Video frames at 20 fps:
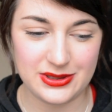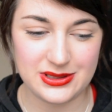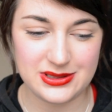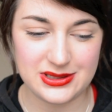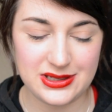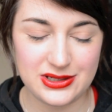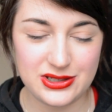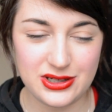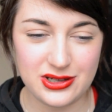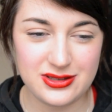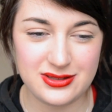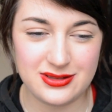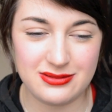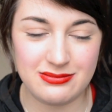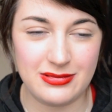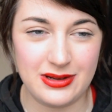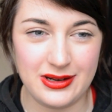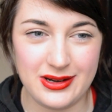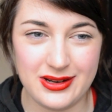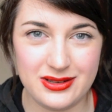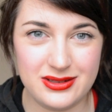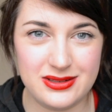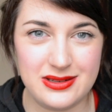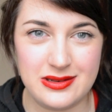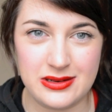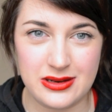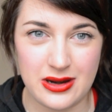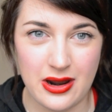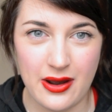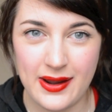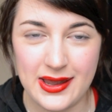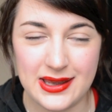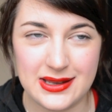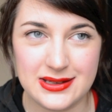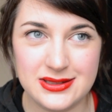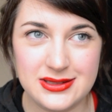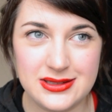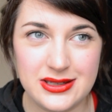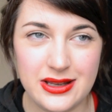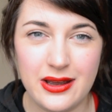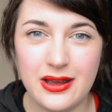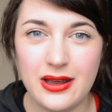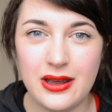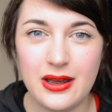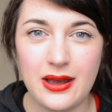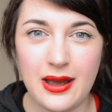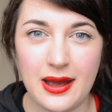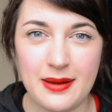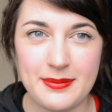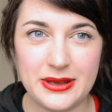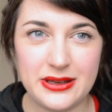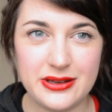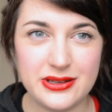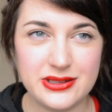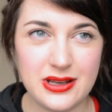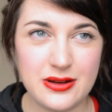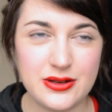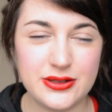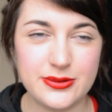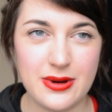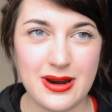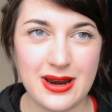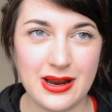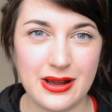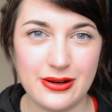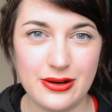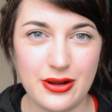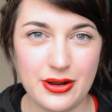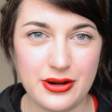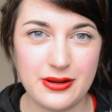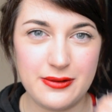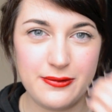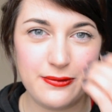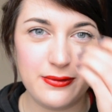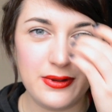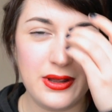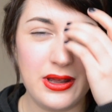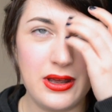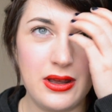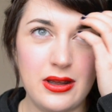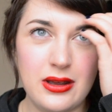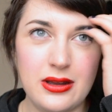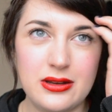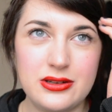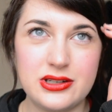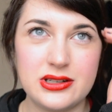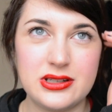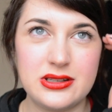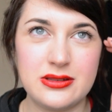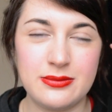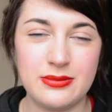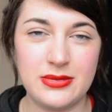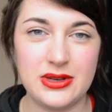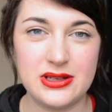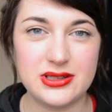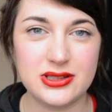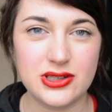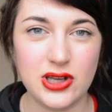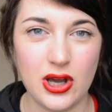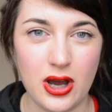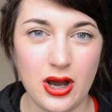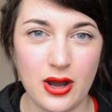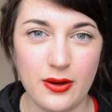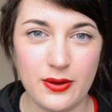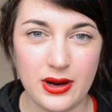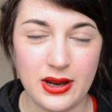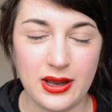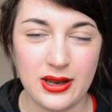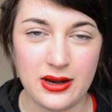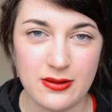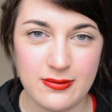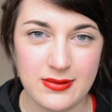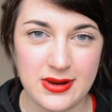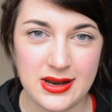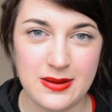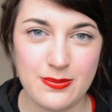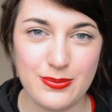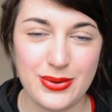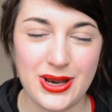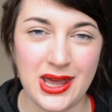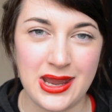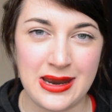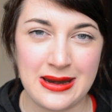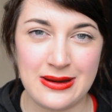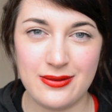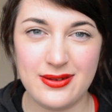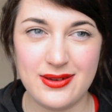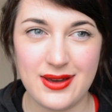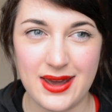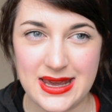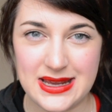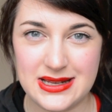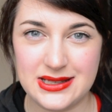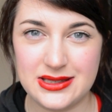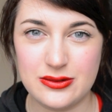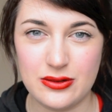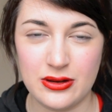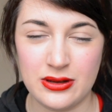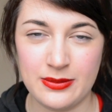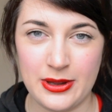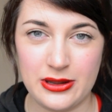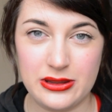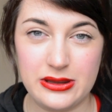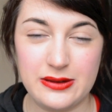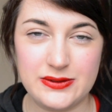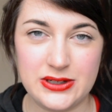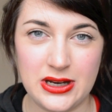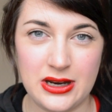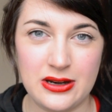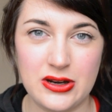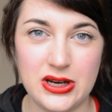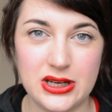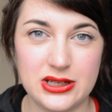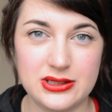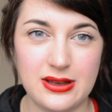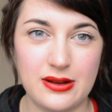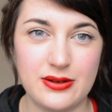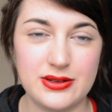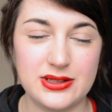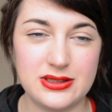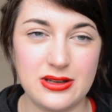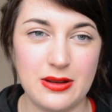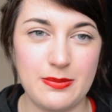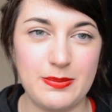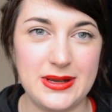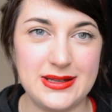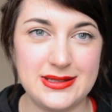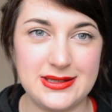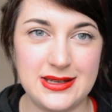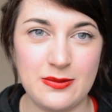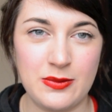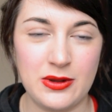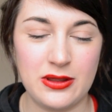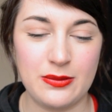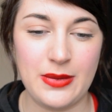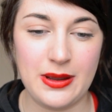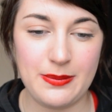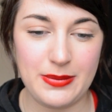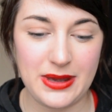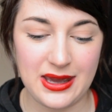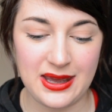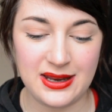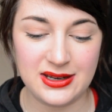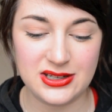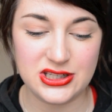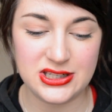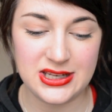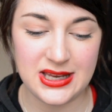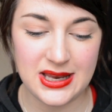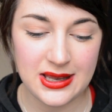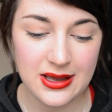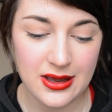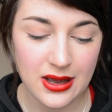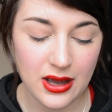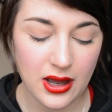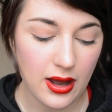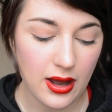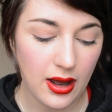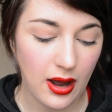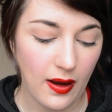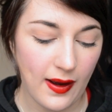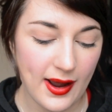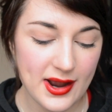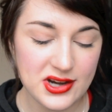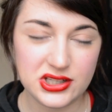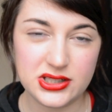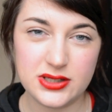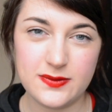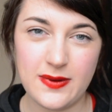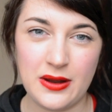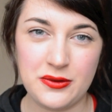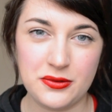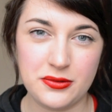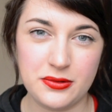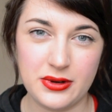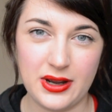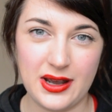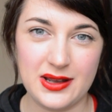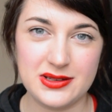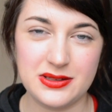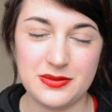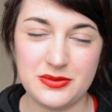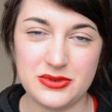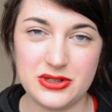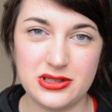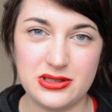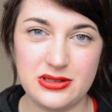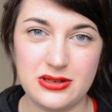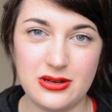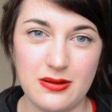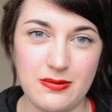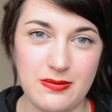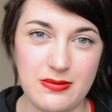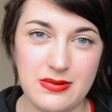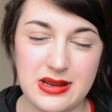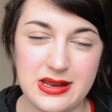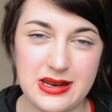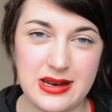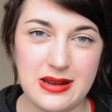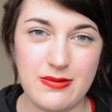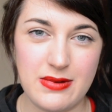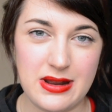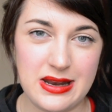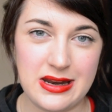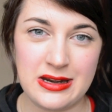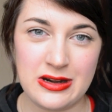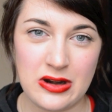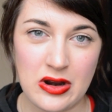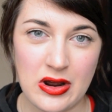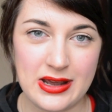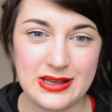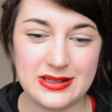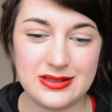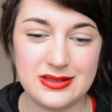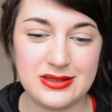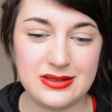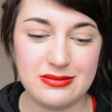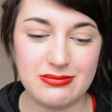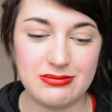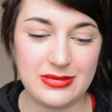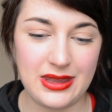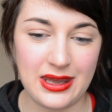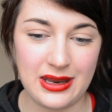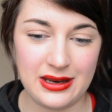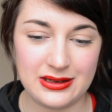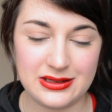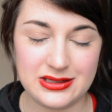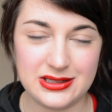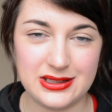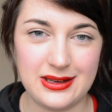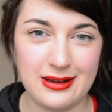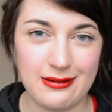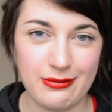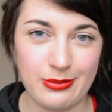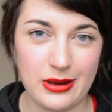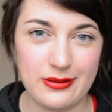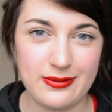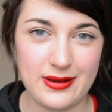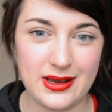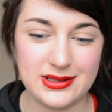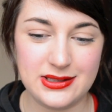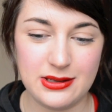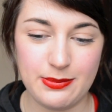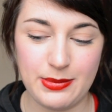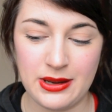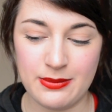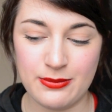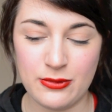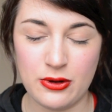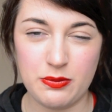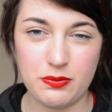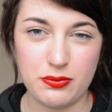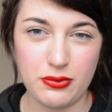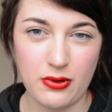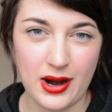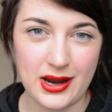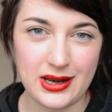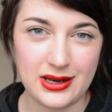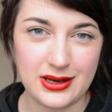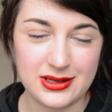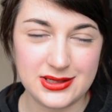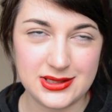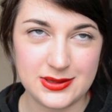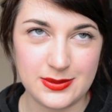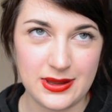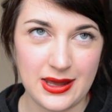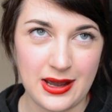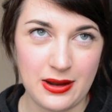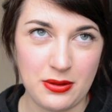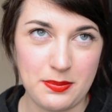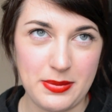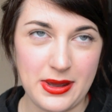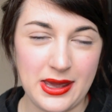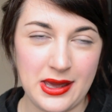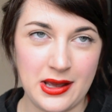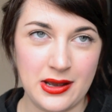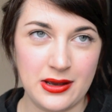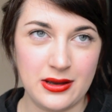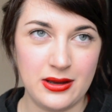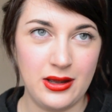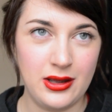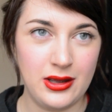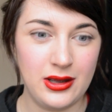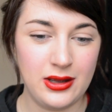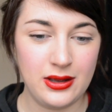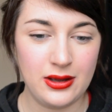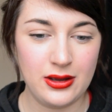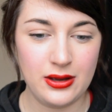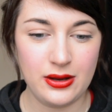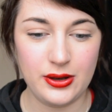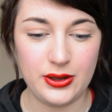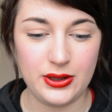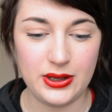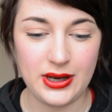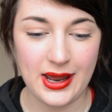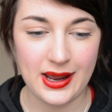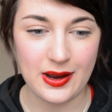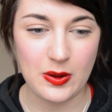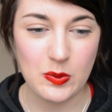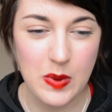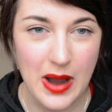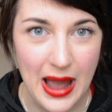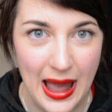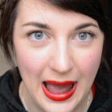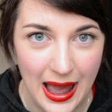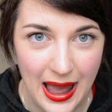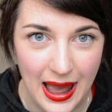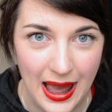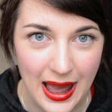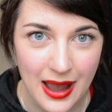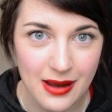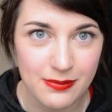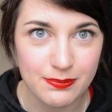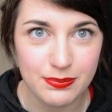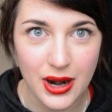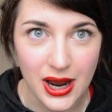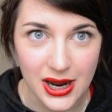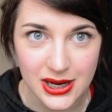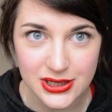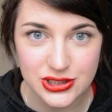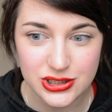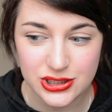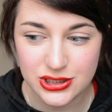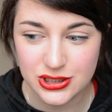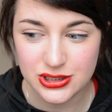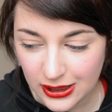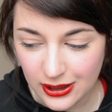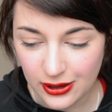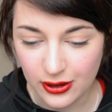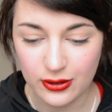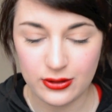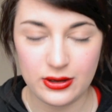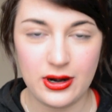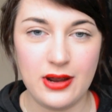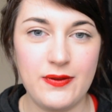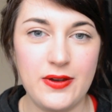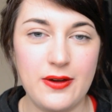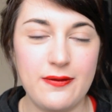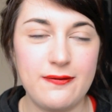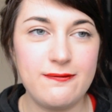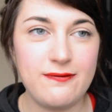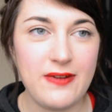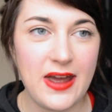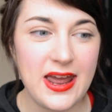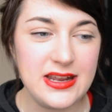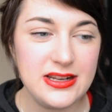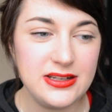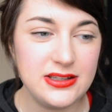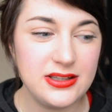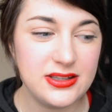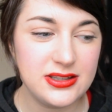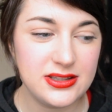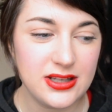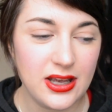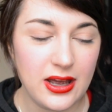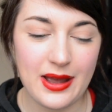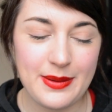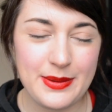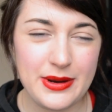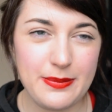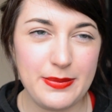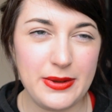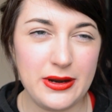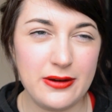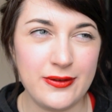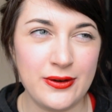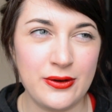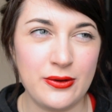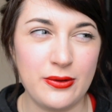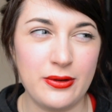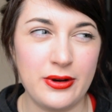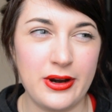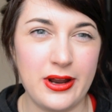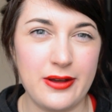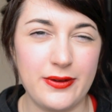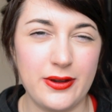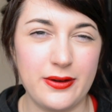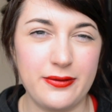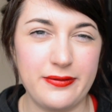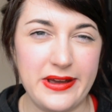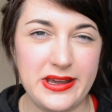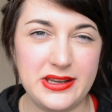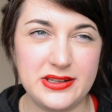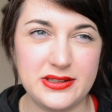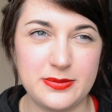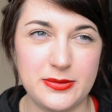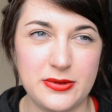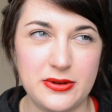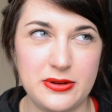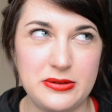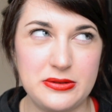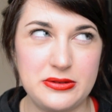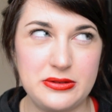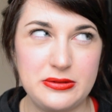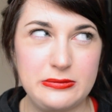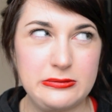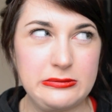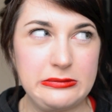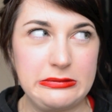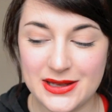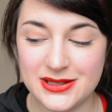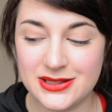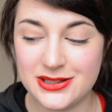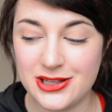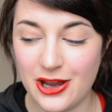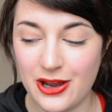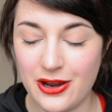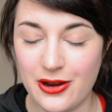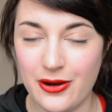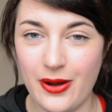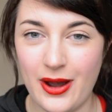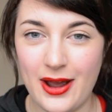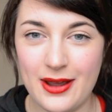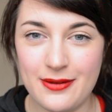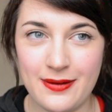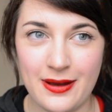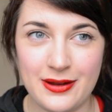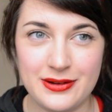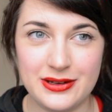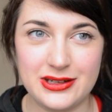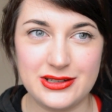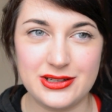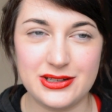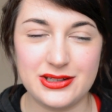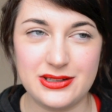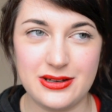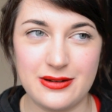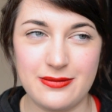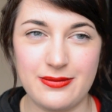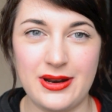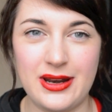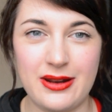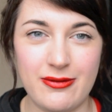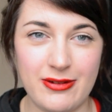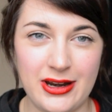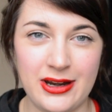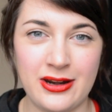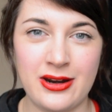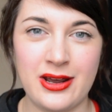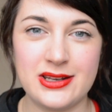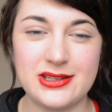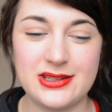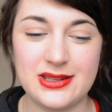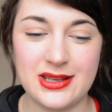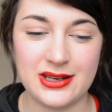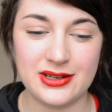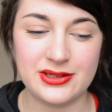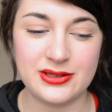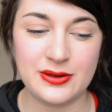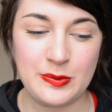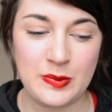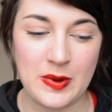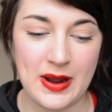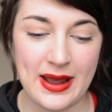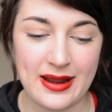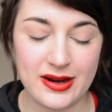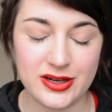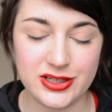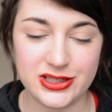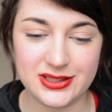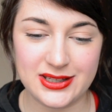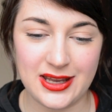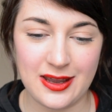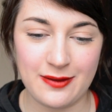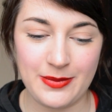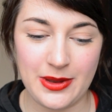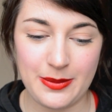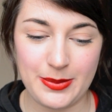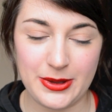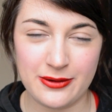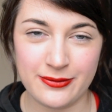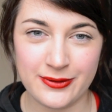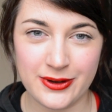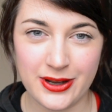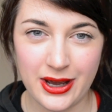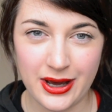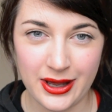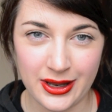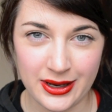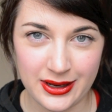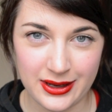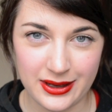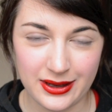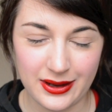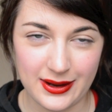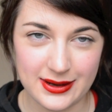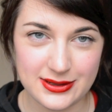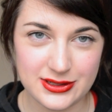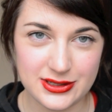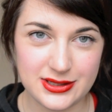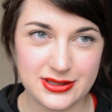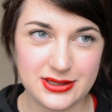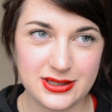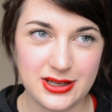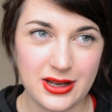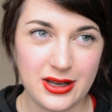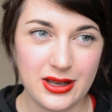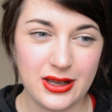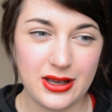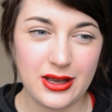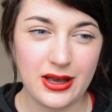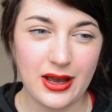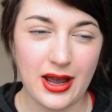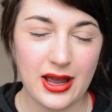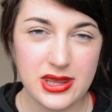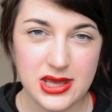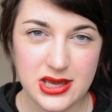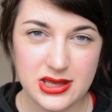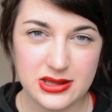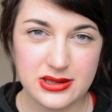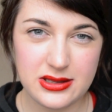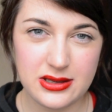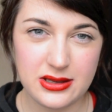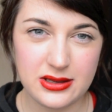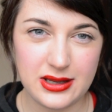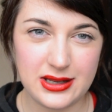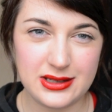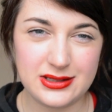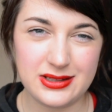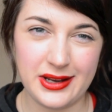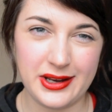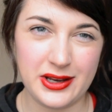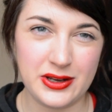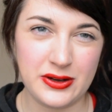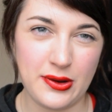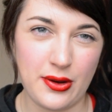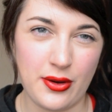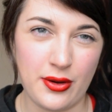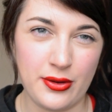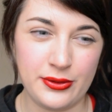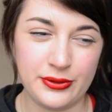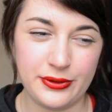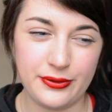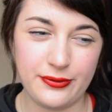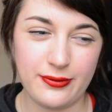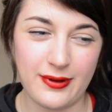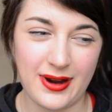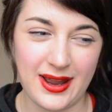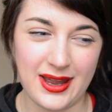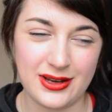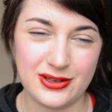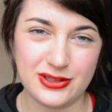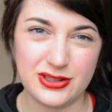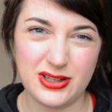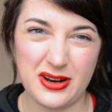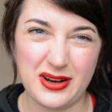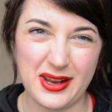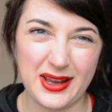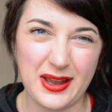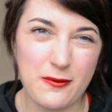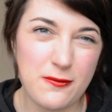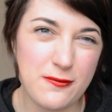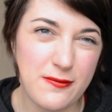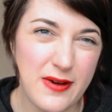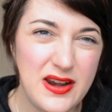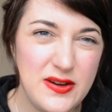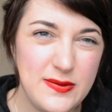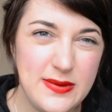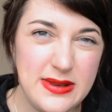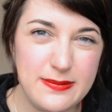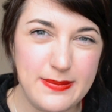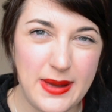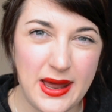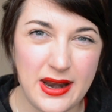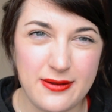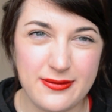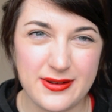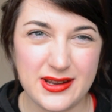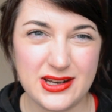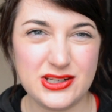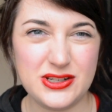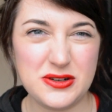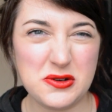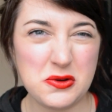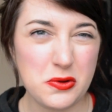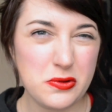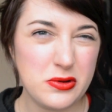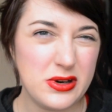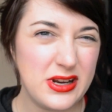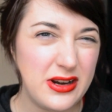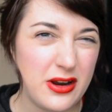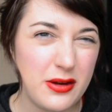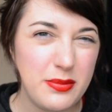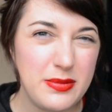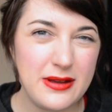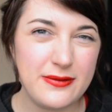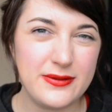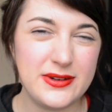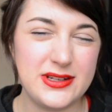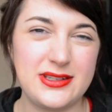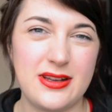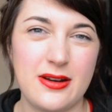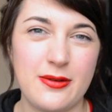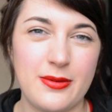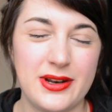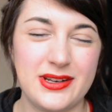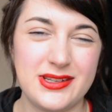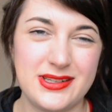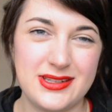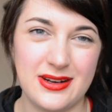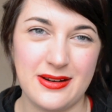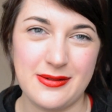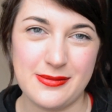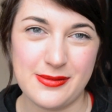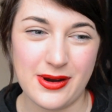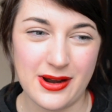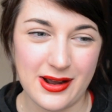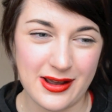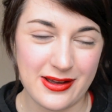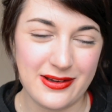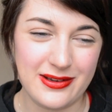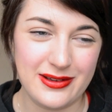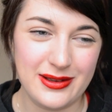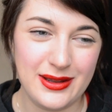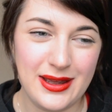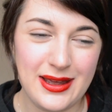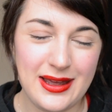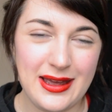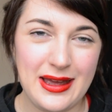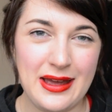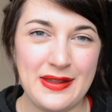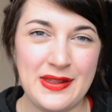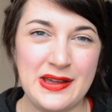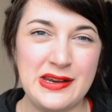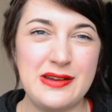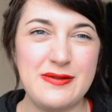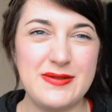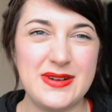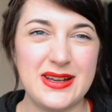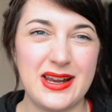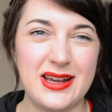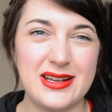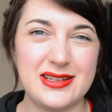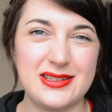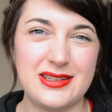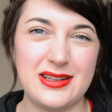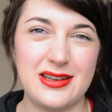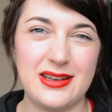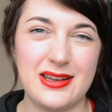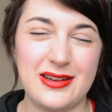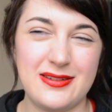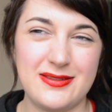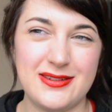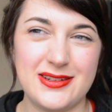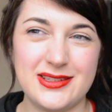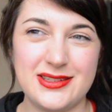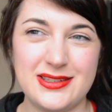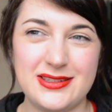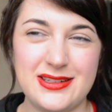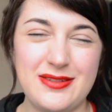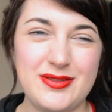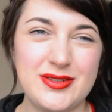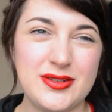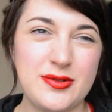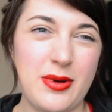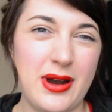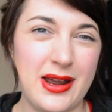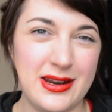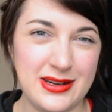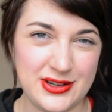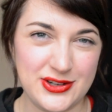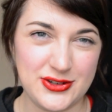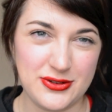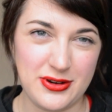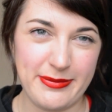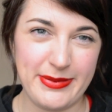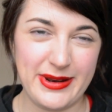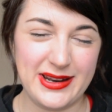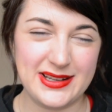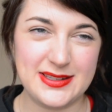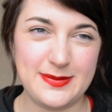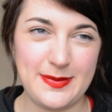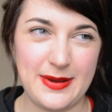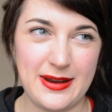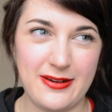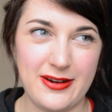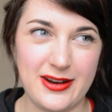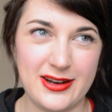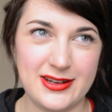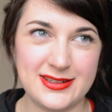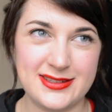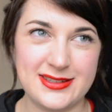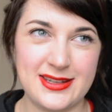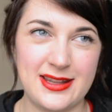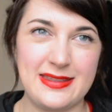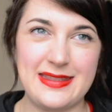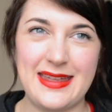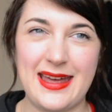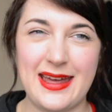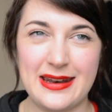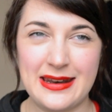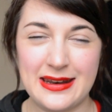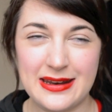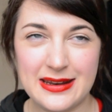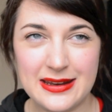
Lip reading: because it just looks nice. And because I was wearing a lot of just mascara and a really plain face through the month of January because I was so busy with my PhD, I just found Orgasm just a really nice thing to give my face a bit more brightness without being all like, wow, blush all over your face. I'm in a bit of an all over your face mood. So I found it just a really nice thing to wear. It just gave me a bit of colour. I think that it's like an old friend, you know, like a friend with benefits. You call it up every so once in a while, then you realise that it was quite an enjoyable experience, and then